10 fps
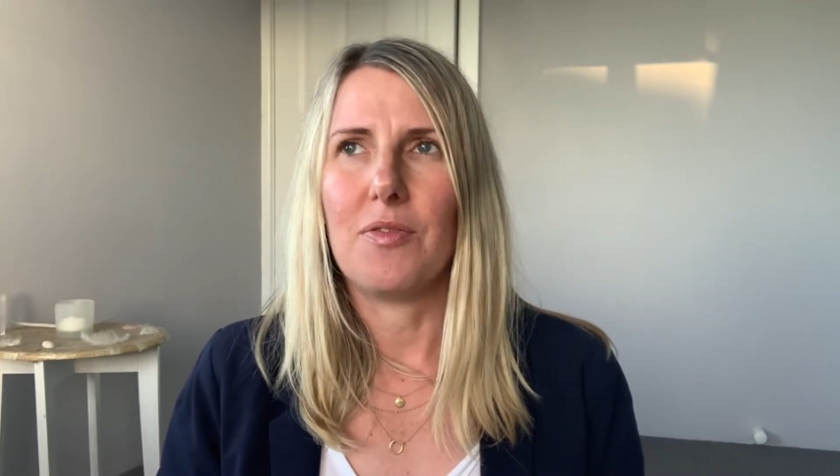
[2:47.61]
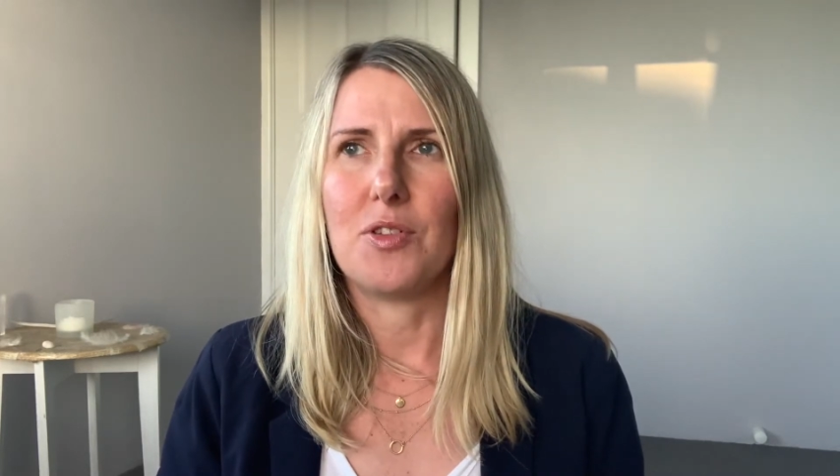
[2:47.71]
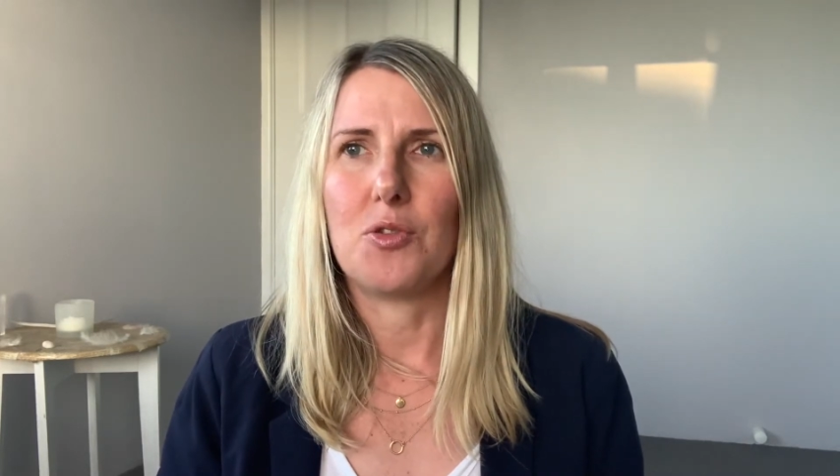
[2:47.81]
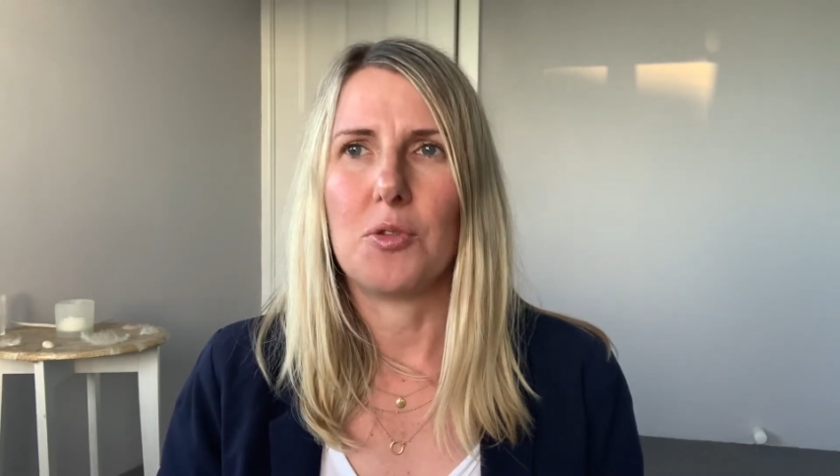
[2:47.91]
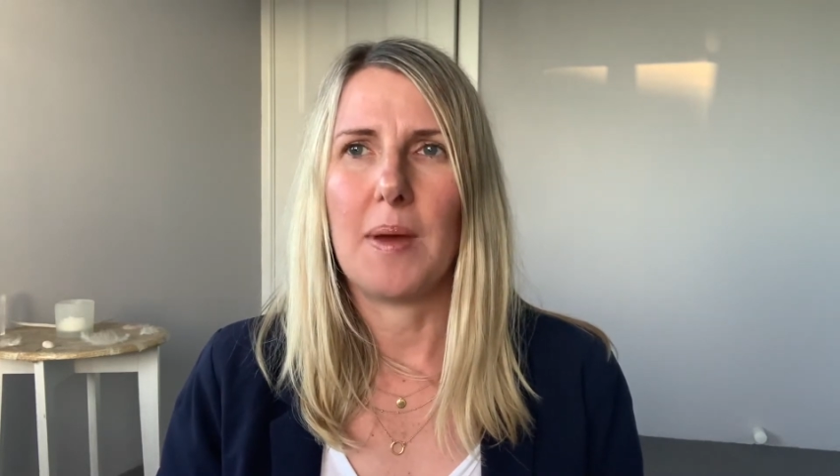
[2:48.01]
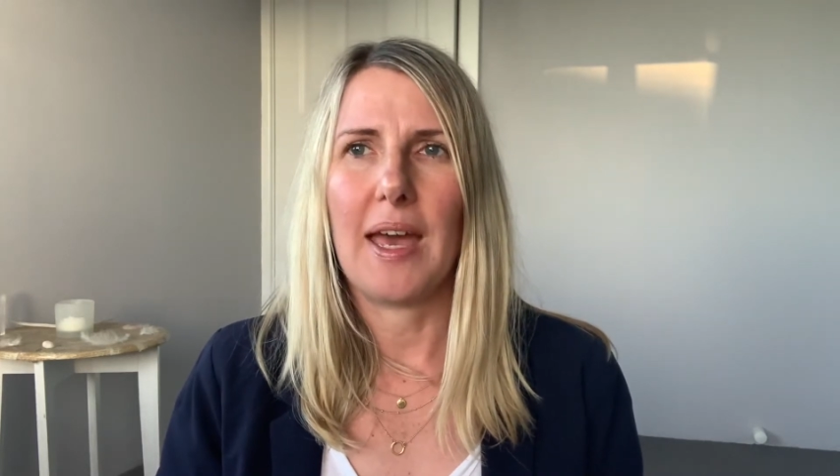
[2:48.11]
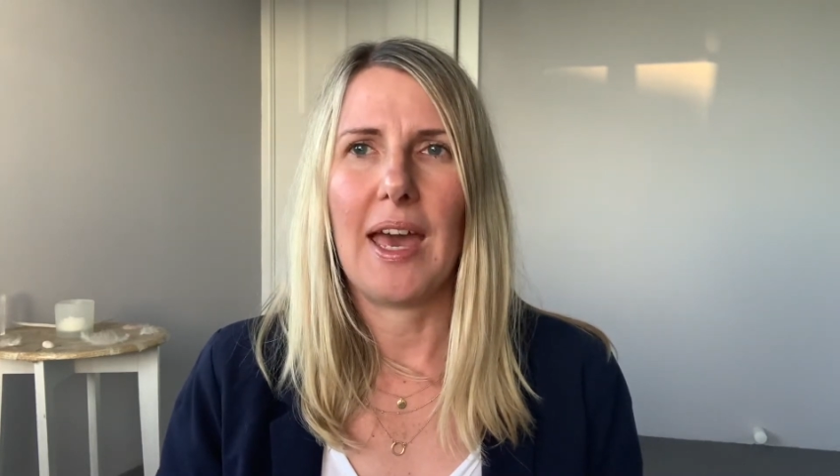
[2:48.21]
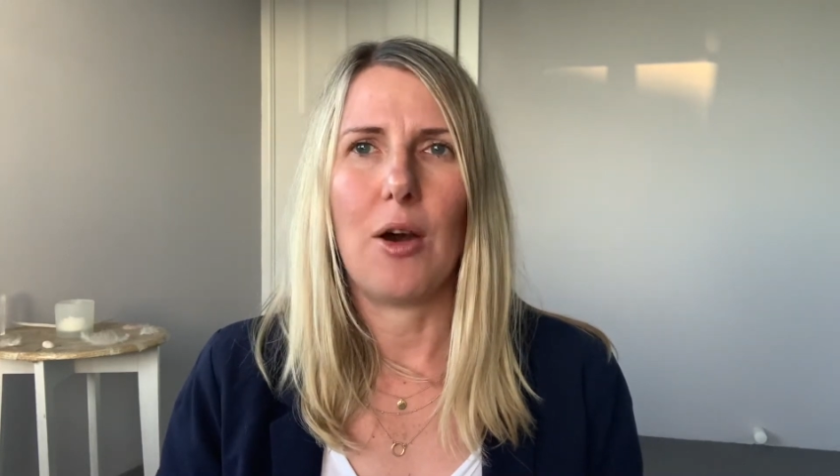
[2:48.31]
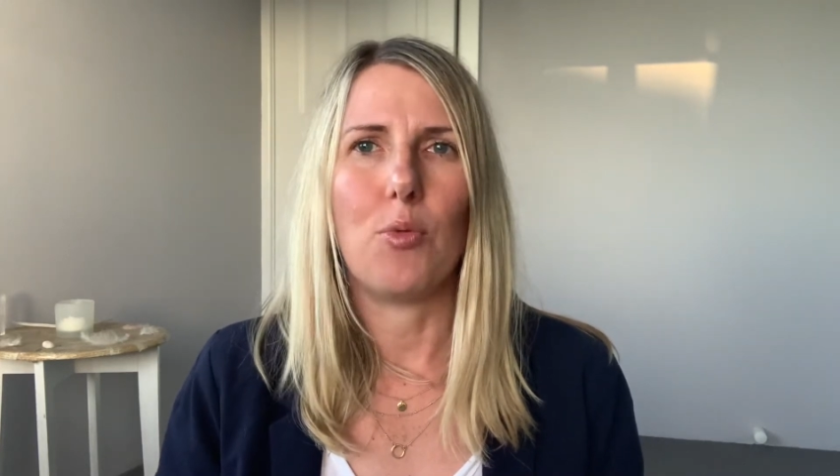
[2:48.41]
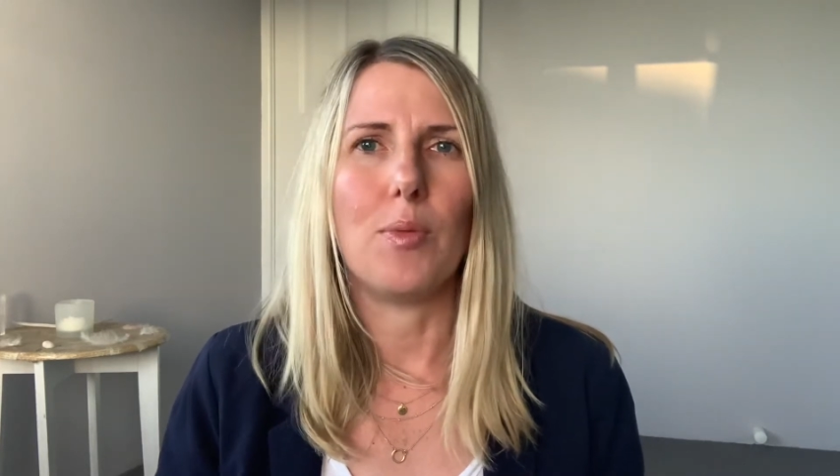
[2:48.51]
talk about
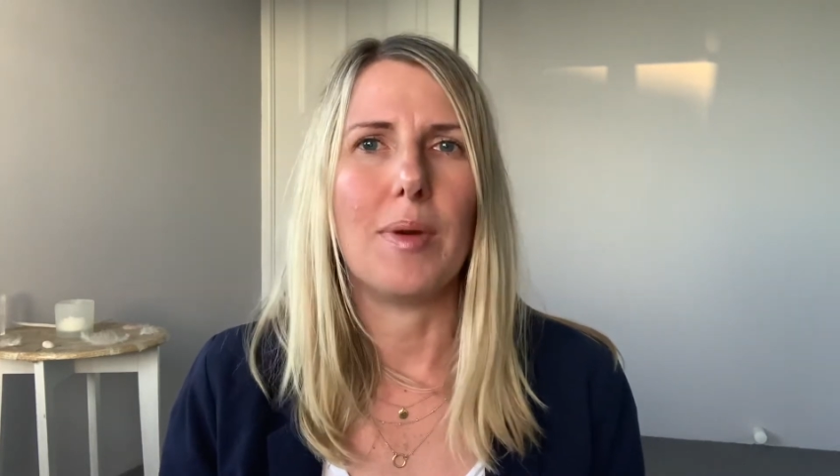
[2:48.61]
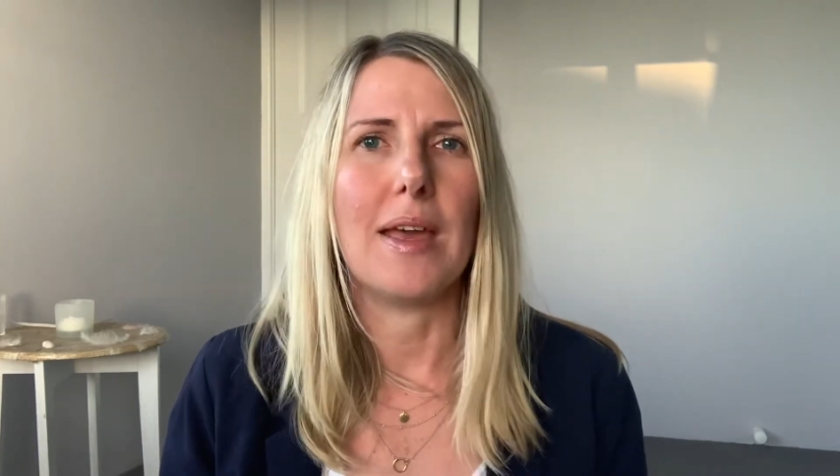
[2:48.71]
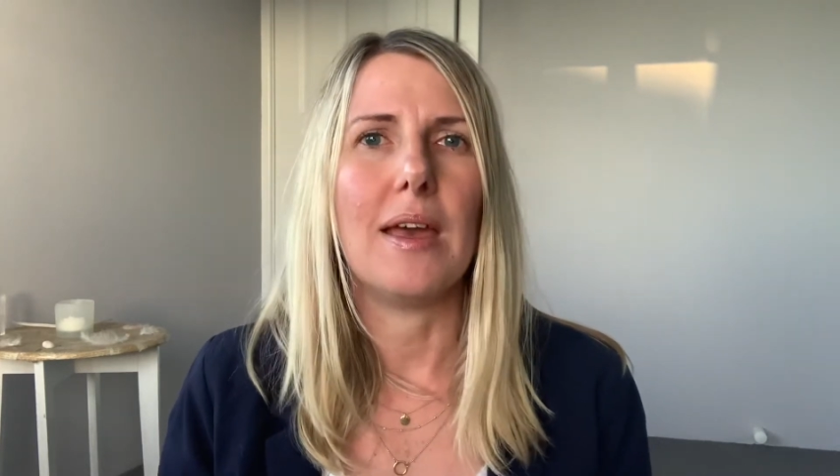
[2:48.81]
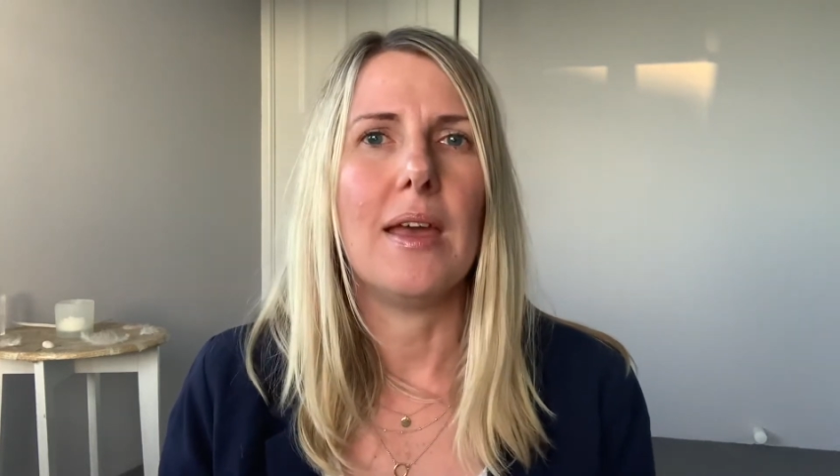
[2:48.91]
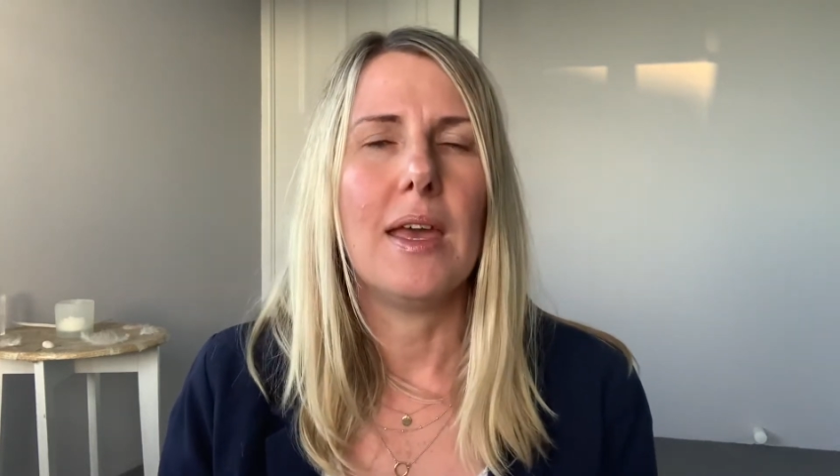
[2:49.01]
how when we're